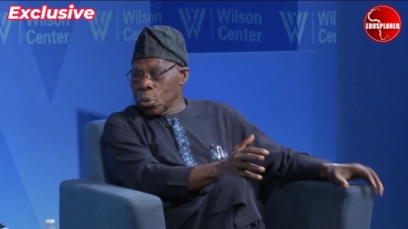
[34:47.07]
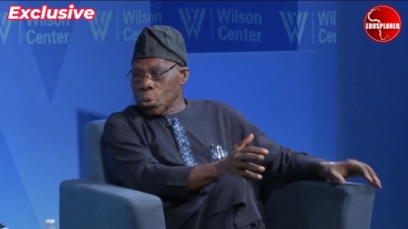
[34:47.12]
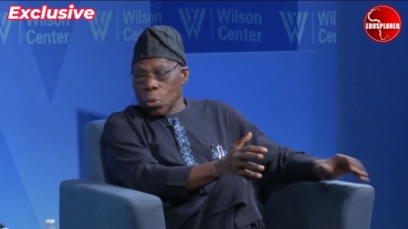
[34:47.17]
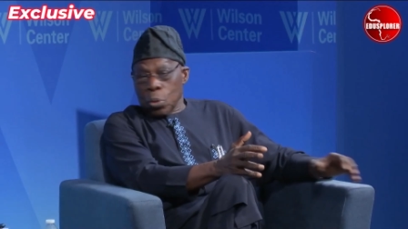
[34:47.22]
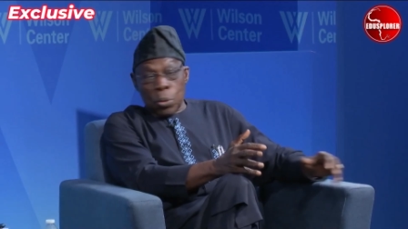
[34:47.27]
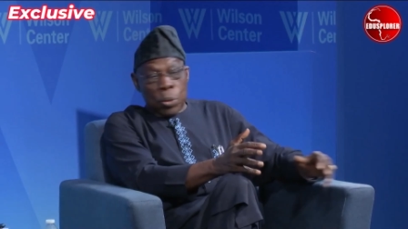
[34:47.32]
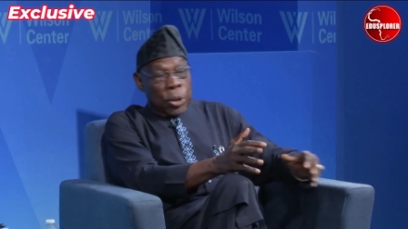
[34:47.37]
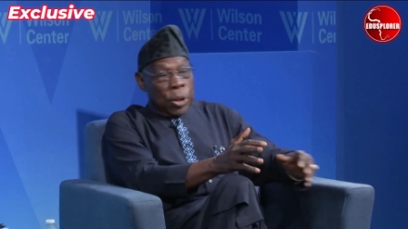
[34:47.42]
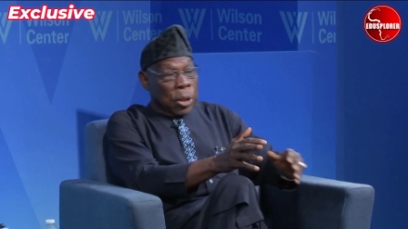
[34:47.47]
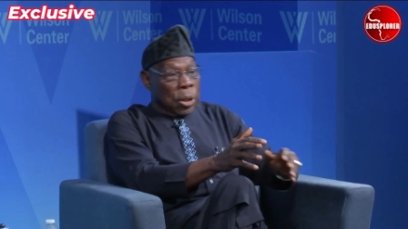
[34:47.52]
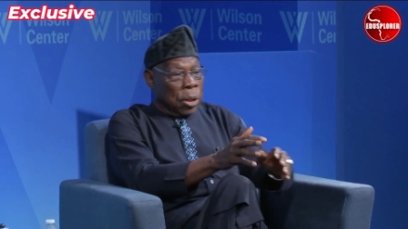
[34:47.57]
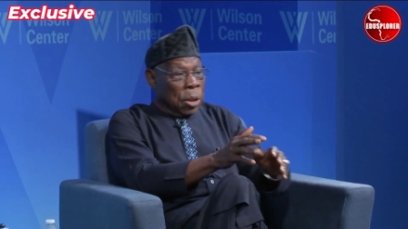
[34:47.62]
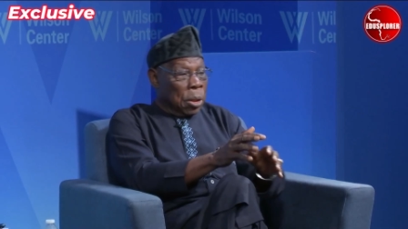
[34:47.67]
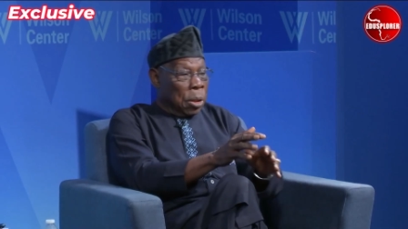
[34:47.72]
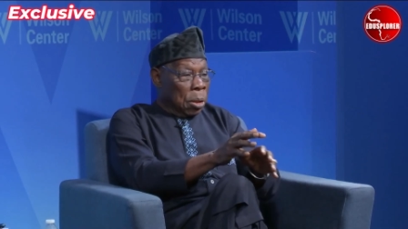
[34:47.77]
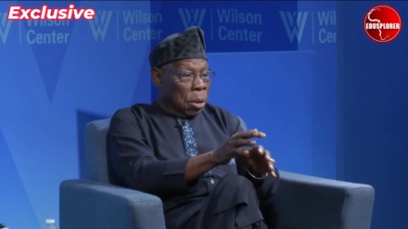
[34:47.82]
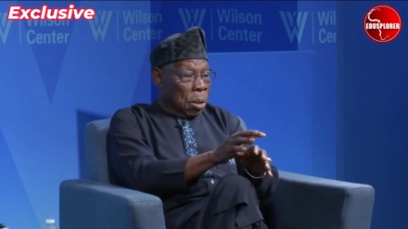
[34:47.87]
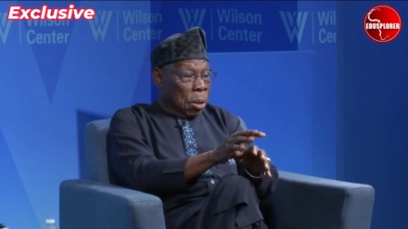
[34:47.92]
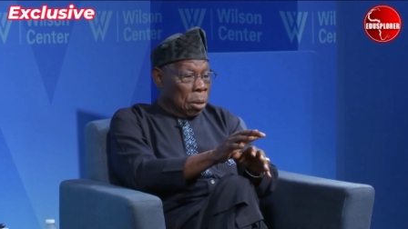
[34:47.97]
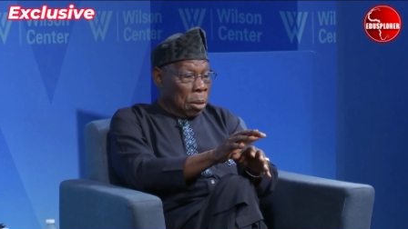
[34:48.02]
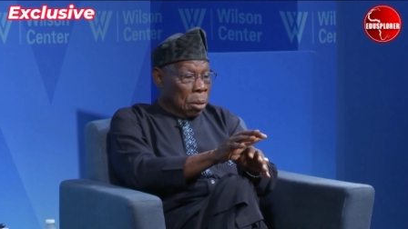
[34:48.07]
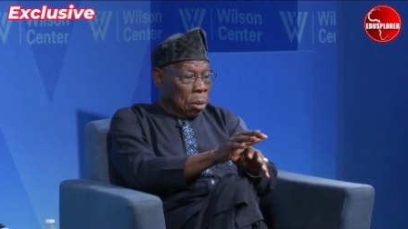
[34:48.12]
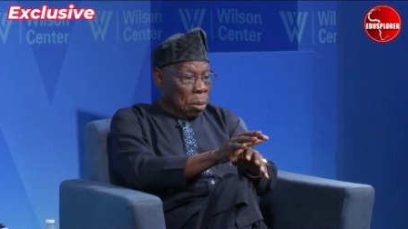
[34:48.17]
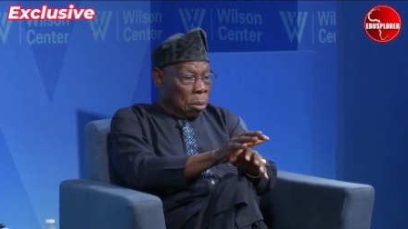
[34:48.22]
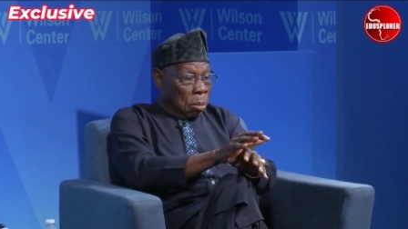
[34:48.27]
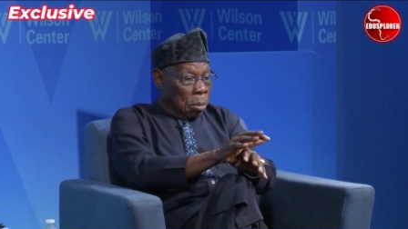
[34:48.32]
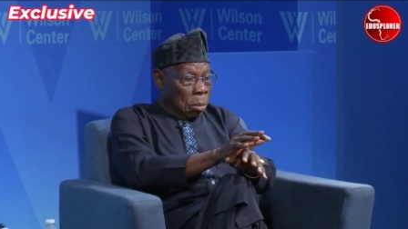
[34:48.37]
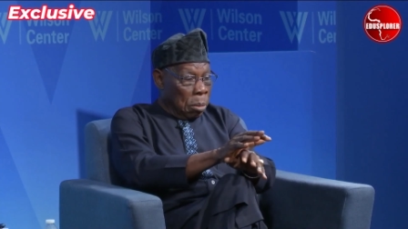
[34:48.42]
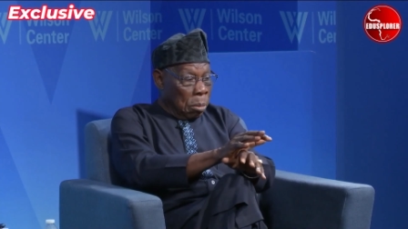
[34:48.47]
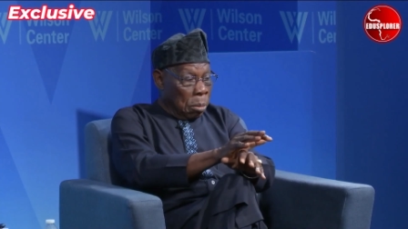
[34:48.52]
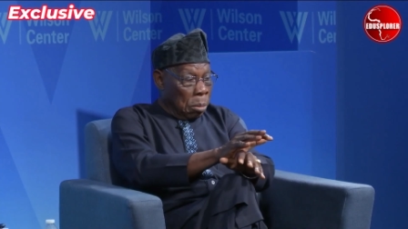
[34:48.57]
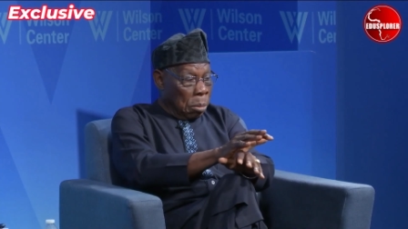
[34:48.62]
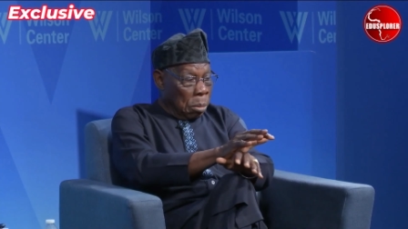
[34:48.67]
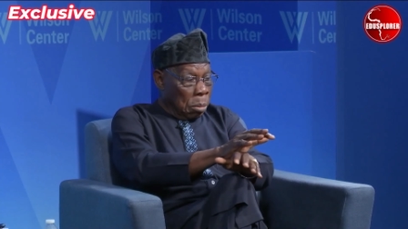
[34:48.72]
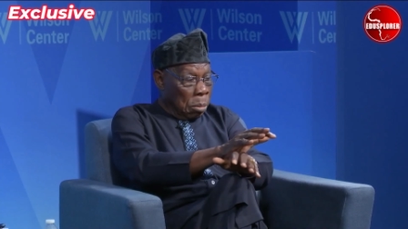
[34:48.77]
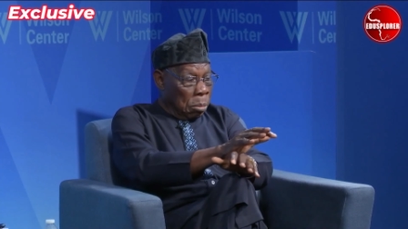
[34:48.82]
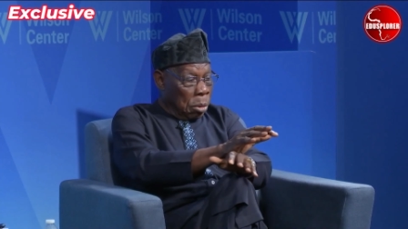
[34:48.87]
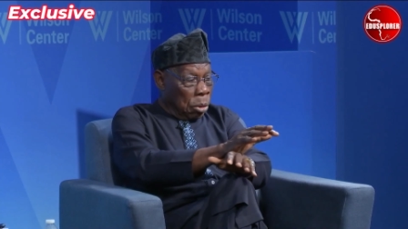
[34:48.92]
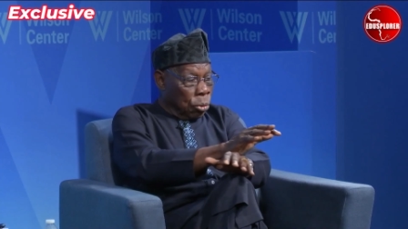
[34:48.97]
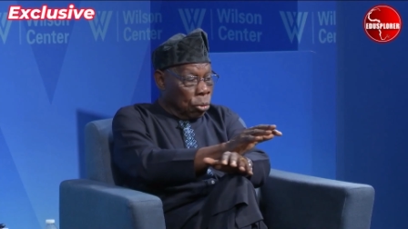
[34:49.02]
the
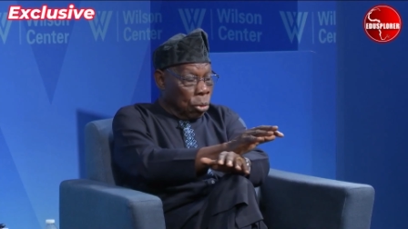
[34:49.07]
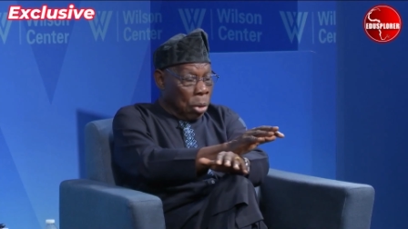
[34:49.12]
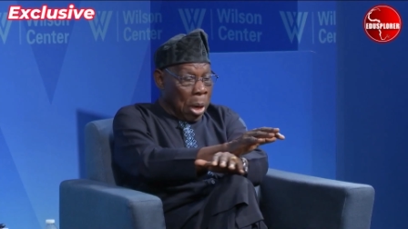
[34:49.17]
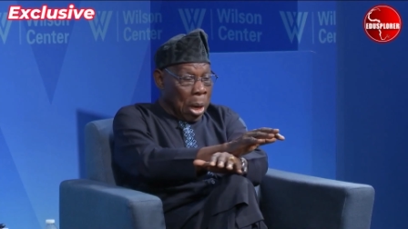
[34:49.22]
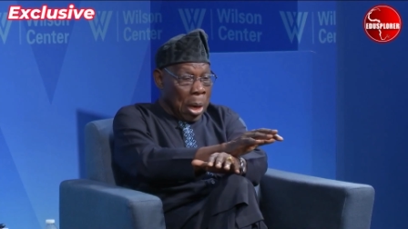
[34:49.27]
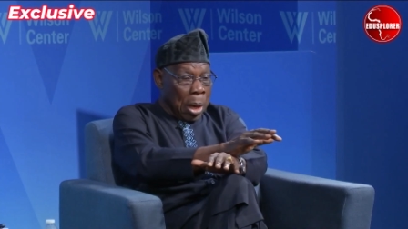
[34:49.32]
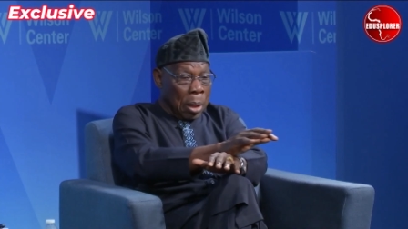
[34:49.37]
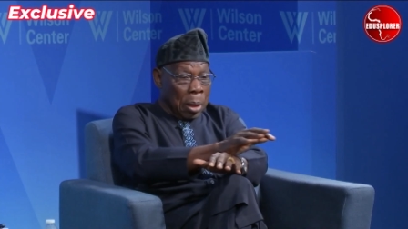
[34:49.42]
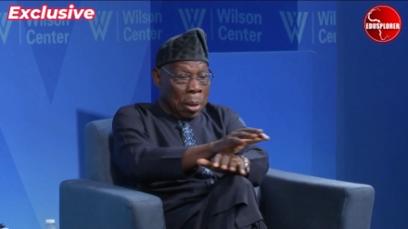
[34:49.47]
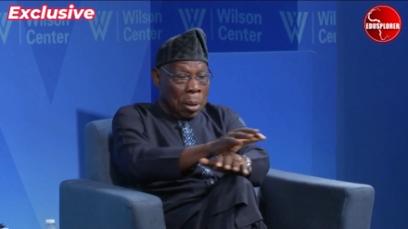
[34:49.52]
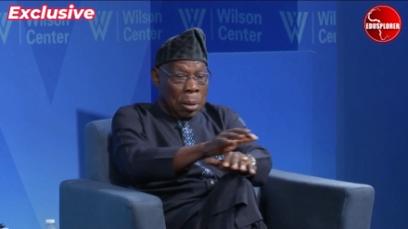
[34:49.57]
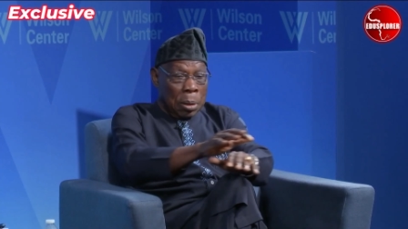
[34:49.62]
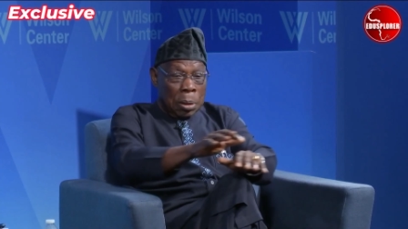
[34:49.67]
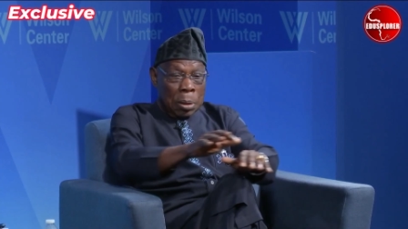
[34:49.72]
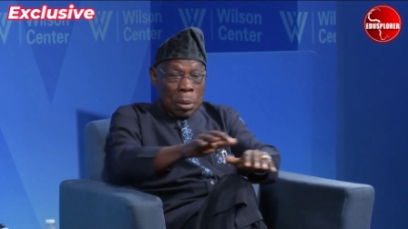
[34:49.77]
withdrawal